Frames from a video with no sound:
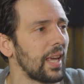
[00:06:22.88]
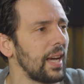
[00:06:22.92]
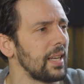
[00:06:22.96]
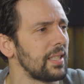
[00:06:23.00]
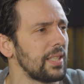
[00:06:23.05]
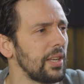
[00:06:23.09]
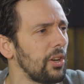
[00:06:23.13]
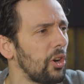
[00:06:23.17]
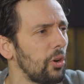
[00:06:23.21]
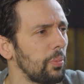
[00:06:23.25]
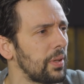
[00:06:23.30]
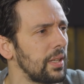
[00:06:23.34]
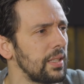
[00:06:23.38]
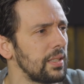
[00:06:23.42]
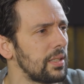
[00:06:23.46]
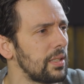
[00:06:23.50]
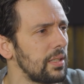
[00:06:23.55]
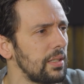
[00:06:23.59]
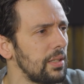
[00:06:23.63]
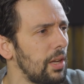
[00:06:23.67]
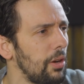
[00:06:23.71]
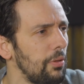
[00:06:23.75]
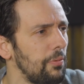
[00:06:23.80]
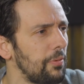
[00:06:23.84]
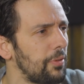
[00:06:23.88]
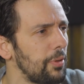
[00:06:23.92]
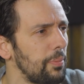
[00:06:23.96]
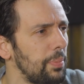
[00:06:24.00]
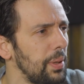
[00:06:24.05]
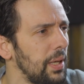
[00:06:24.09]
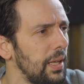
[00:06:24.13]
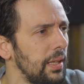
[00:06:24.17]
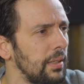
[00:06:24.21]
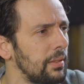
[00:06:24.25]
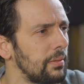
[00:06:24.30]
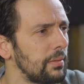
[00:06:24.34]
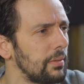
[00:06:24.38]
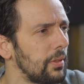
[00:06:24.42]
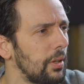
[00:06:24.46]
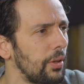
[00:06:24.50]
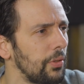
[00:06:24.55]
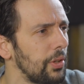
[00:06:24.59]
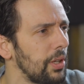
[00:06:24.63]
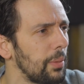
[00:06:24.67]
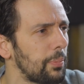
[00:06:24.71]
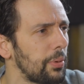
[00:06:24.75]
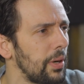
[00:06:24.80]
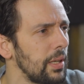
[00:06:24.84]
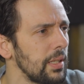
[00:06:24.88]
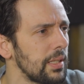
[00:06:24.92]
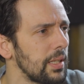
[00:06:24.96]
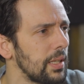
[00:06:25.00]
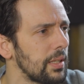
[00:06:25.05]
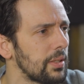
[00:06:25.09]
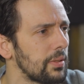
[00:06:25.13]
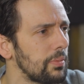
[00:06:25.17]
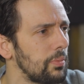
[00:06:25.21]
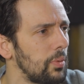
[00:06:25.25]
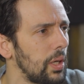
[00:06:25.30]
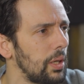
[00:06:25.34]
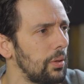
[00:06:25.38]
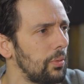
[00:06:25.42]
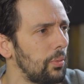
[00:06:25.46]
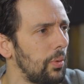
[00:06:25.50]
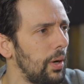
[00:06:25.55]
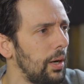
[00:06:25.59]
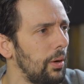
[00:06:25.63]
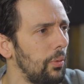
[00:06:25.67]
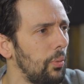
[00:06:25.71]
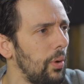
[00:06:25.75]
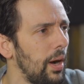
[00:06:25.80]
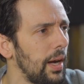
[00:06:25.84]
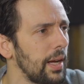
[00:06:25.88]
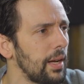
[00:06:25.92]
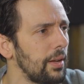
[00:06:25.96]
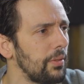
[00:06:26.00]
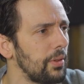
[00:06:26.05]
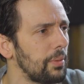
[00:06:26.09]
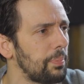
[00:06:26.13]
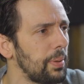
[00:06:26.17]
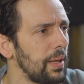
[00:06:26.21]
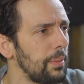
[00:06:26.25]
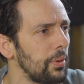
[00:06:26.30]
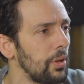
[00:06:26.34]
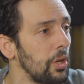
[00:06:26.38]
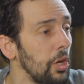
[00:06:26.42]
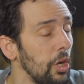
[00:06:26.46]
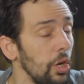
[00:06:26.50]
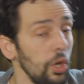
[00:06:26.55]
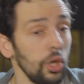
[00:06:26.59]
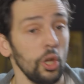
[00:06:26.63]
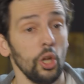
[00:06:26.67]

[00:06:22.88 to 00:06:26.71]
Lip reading: Katie Hopkins is known for being on The Apprentice. Why aren't the people...